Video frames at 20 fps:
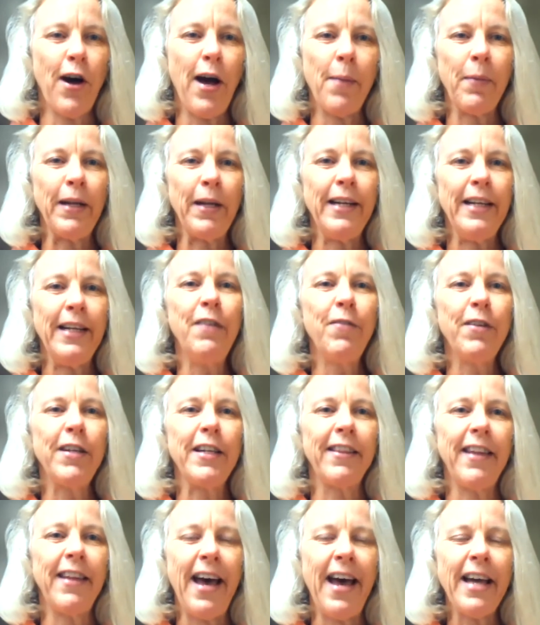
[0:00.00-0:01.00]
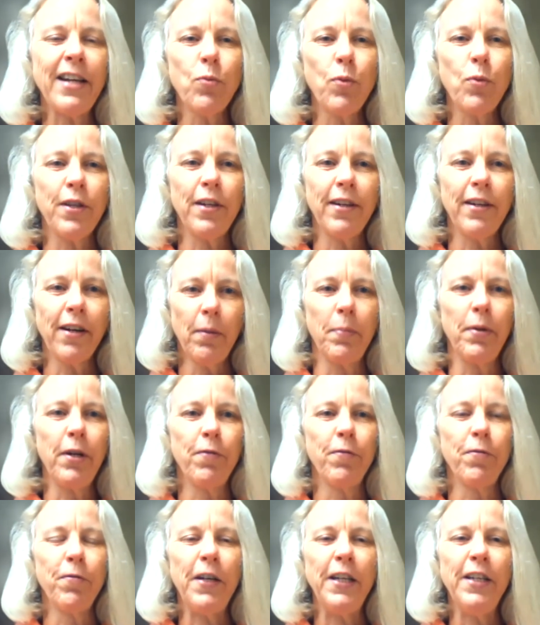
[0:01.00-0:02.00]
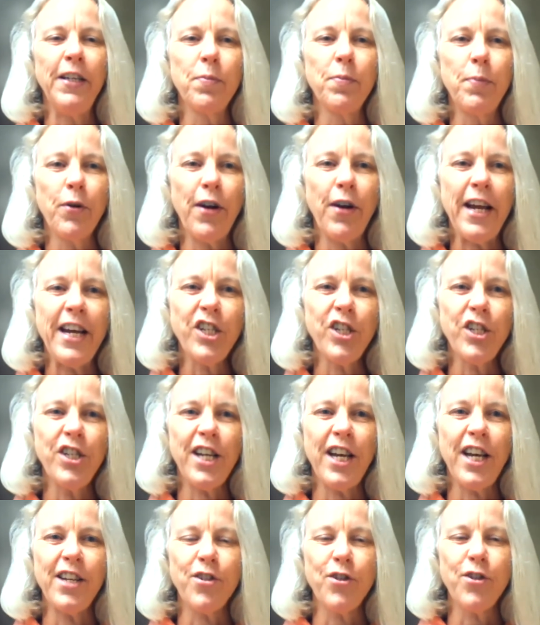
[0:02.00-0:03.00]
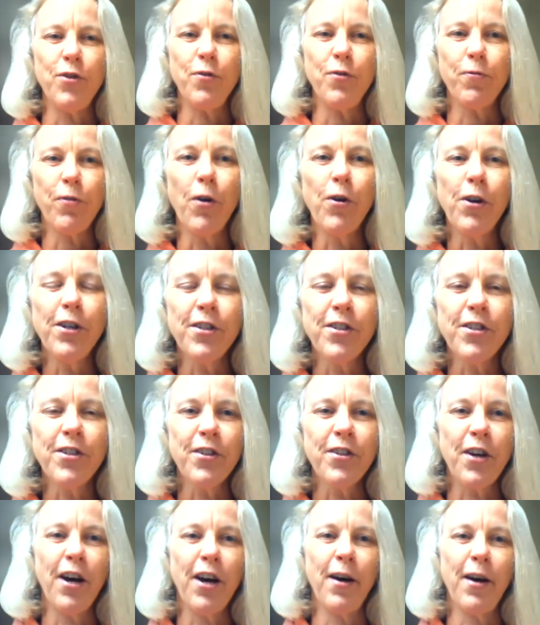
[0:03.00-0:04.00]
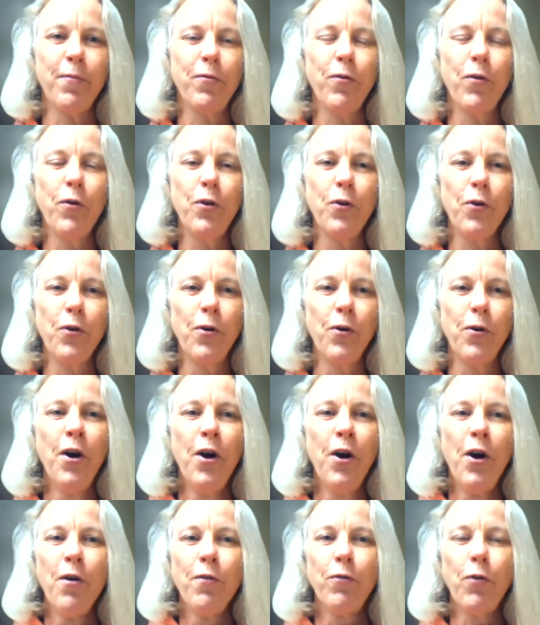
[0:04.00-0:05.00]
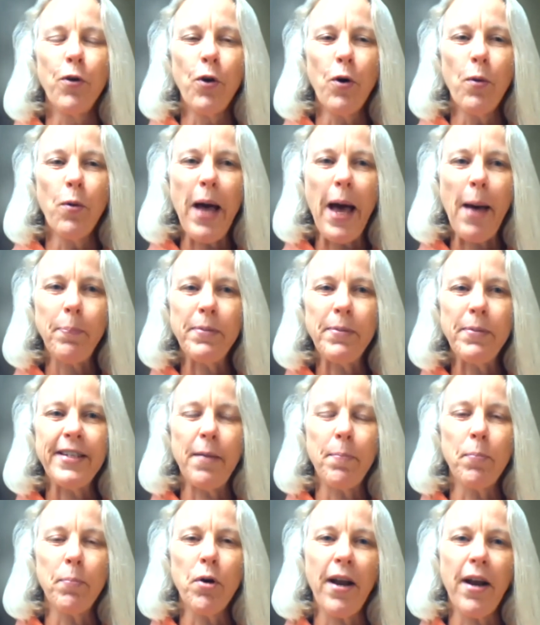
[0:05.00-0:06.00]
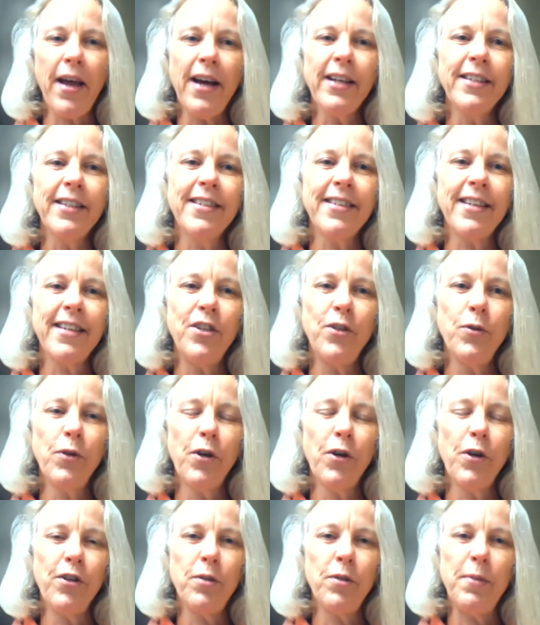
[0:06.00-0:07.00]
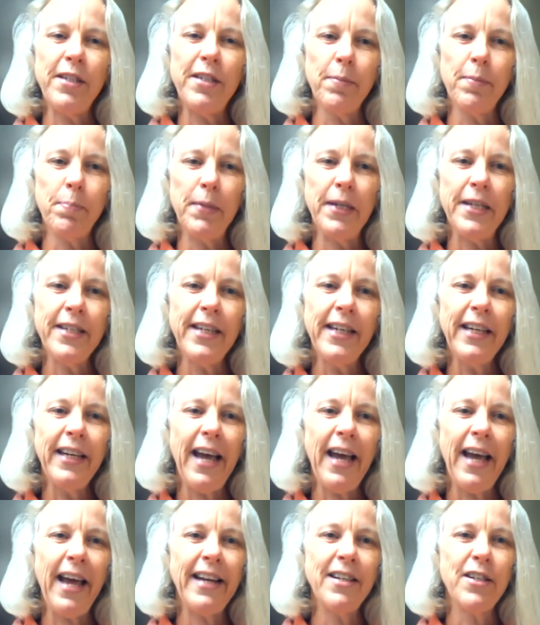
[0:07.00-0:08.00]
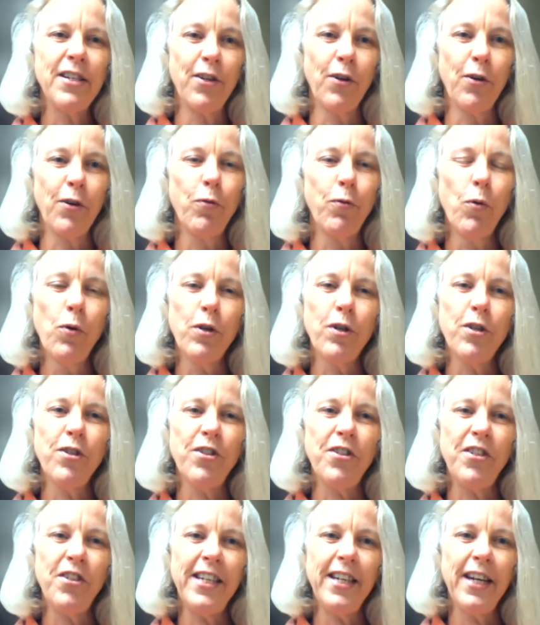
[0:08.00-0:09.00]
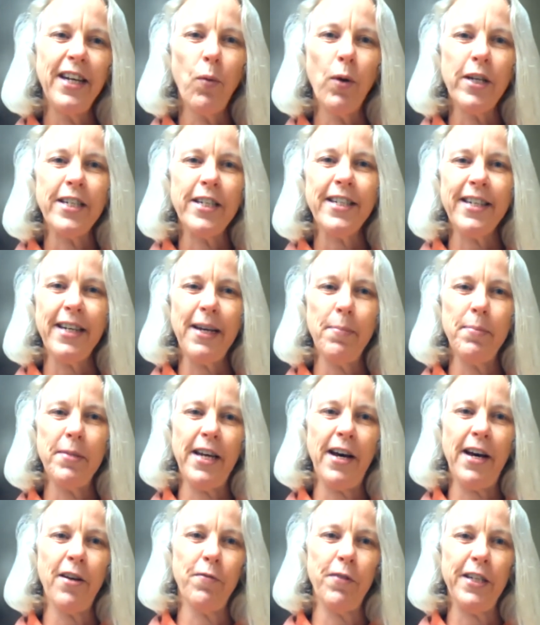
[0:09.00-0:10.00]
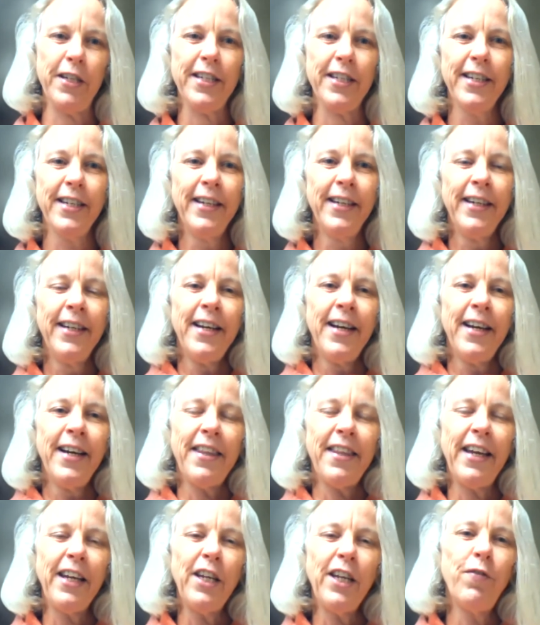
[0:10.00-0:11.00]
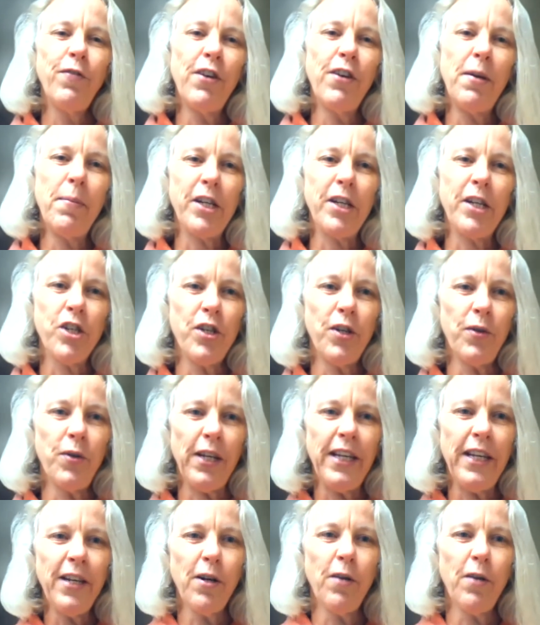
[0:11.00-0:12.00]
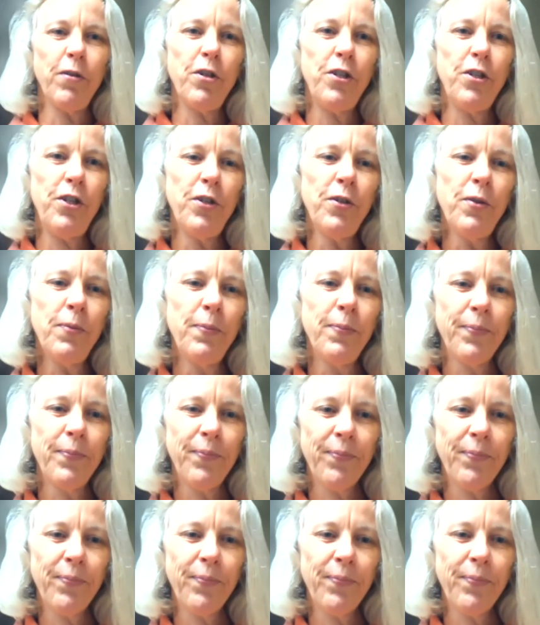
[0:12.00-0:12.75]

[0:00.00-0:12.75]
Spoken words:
I'm going to leave it at that with a little bit of inspiration as to focus for your maps and products that you're going to be submitting, and look forward to seeing what comes out of it. Thank you very much, Ngugi. Over to you.